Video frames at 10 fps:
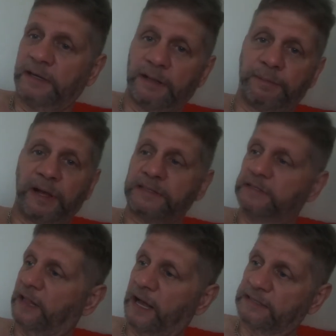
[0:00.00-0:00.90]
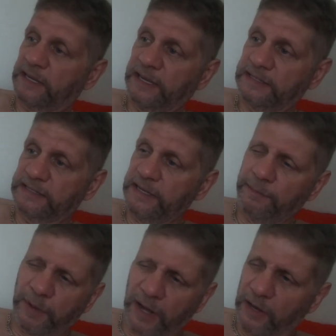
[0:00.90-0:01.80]
the plexiglass. I could see it,
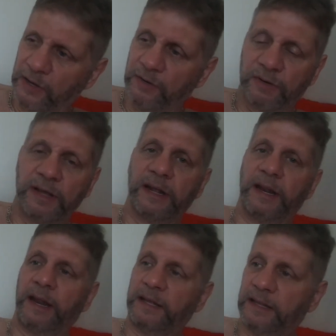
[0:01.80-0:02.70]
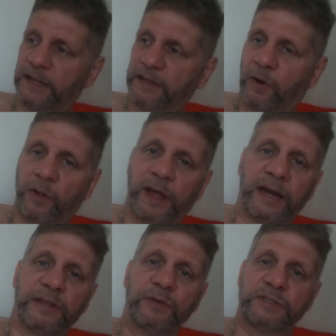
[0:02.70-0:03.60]
but I couldn't read it. You know, all he had
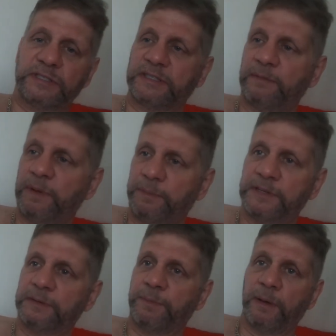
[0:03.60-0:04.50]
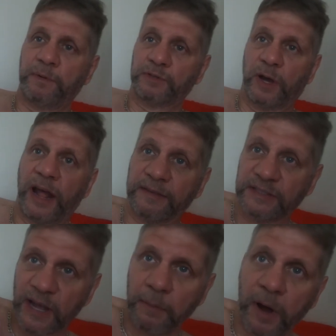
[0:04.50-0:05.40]
to do is just give me a piece of paper so I'd have
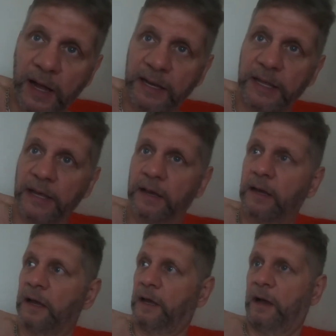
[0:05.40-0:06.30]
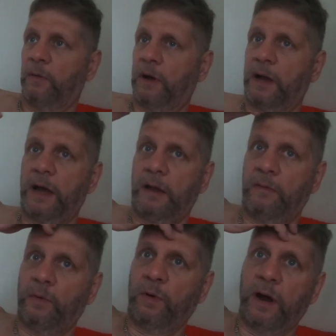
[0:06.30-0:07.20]
some idea of what kind of
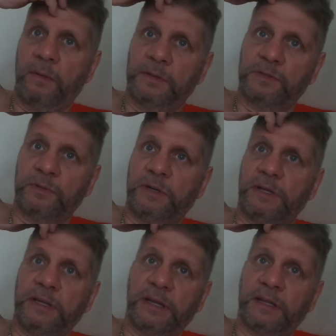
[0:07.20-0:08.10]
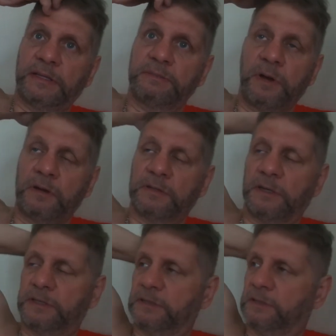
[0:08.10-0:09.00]
requirements we need to get this marriage
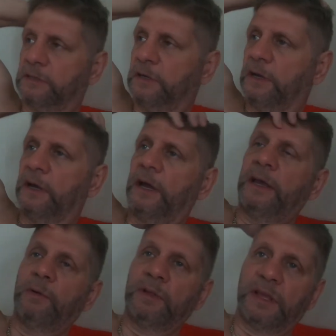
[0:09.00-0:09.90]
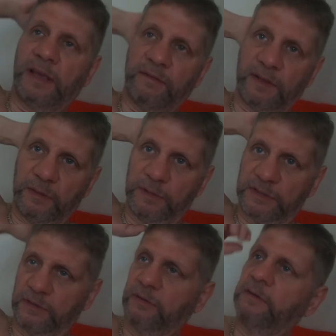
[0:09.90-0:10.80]
license. He wouldn't give it to me,
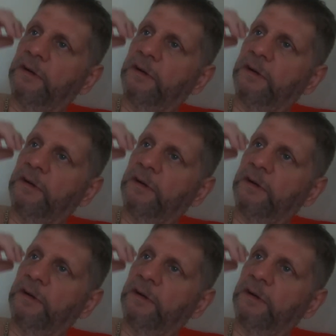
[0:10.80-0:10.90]
so